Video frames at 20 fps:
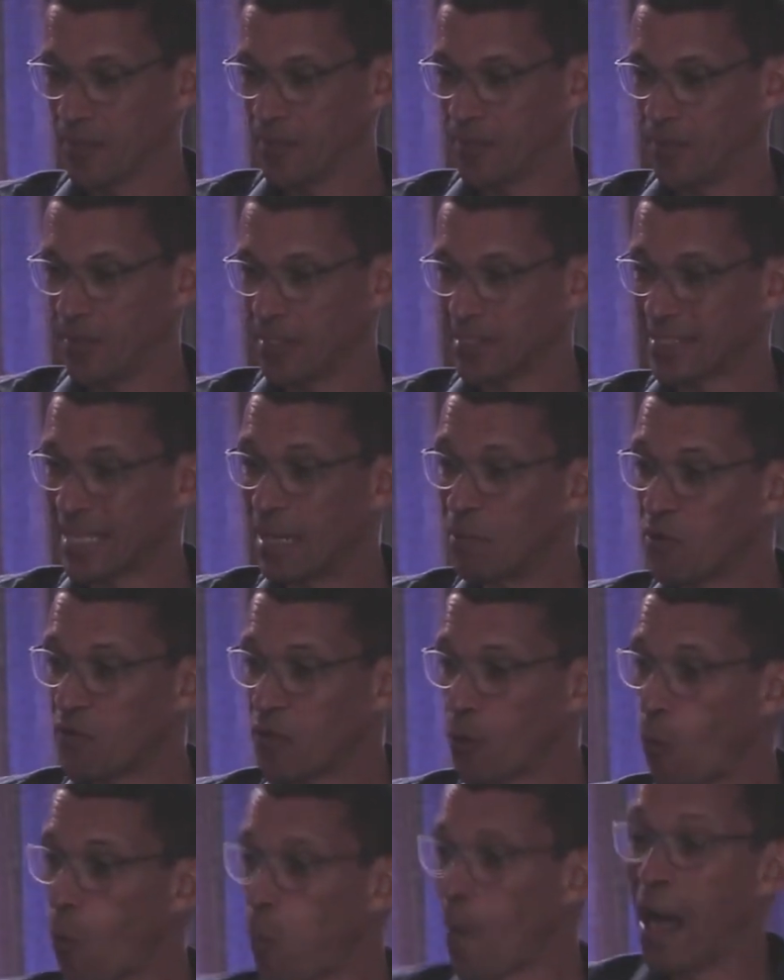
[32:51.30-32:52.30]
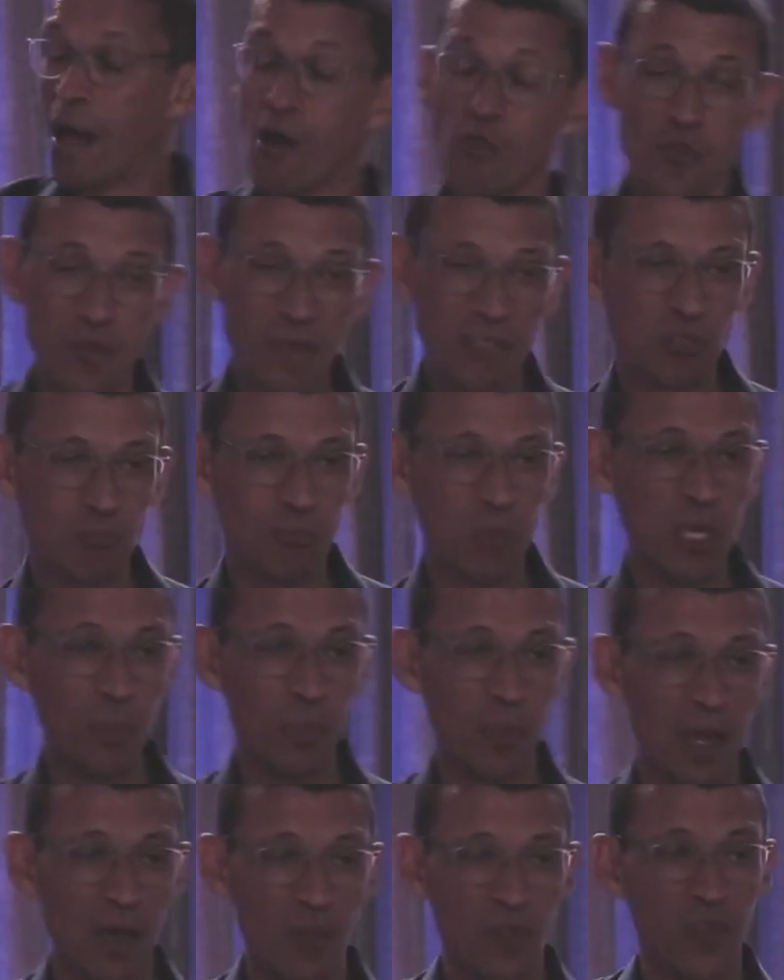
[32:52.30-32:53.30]
Some of the wealthiest people
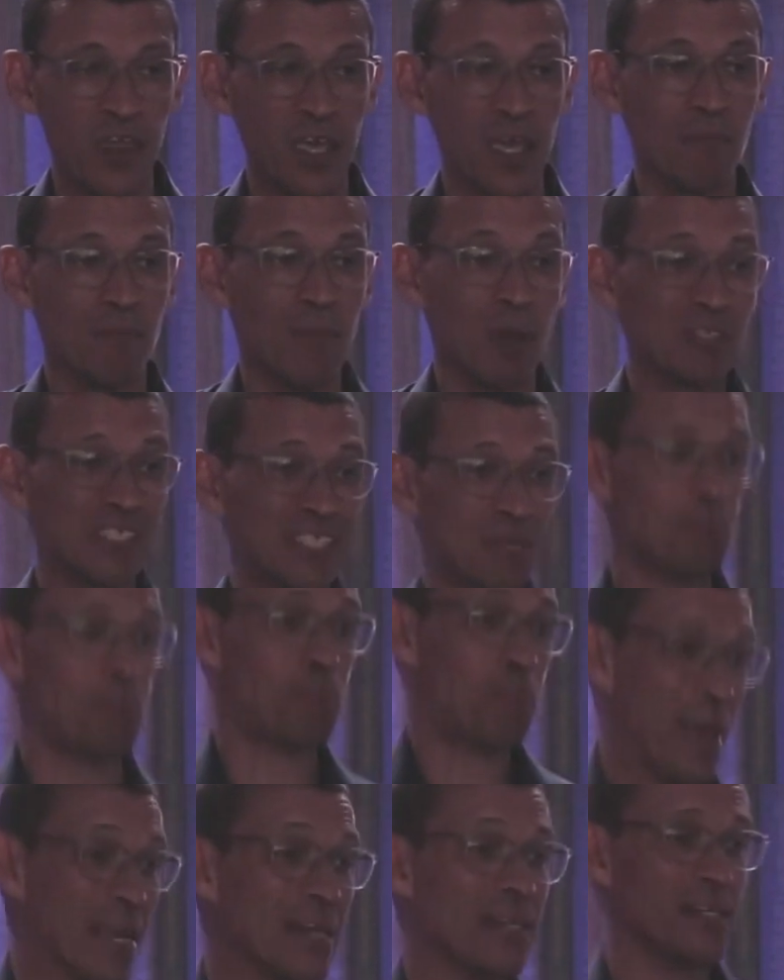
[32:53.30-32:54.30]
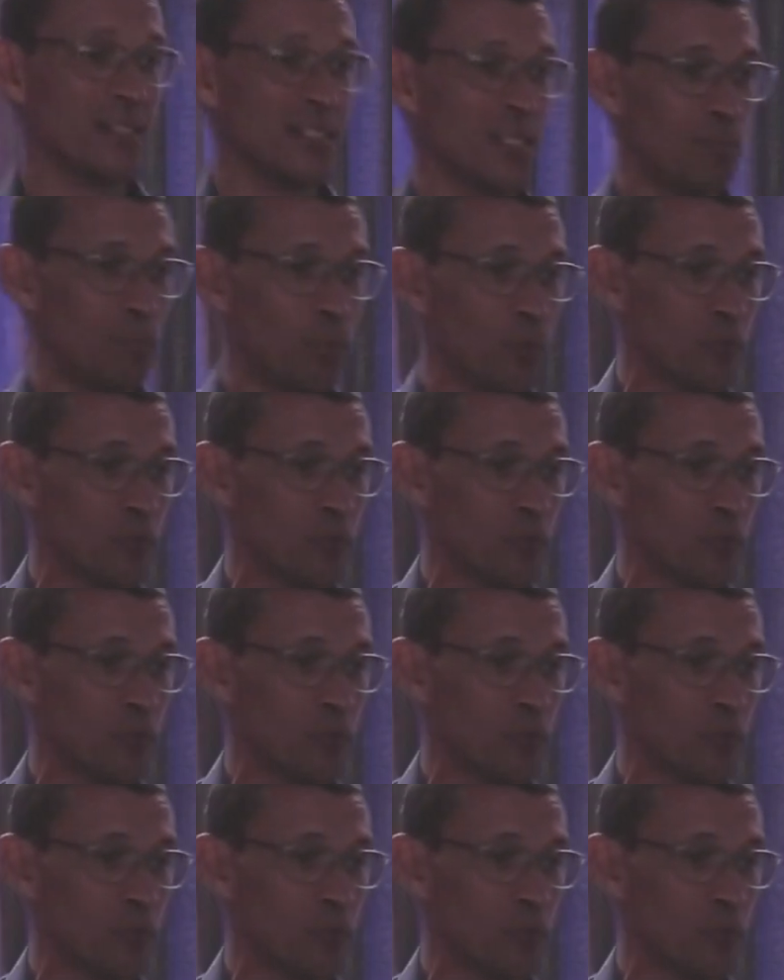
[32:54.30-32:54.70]
are the most dependent upon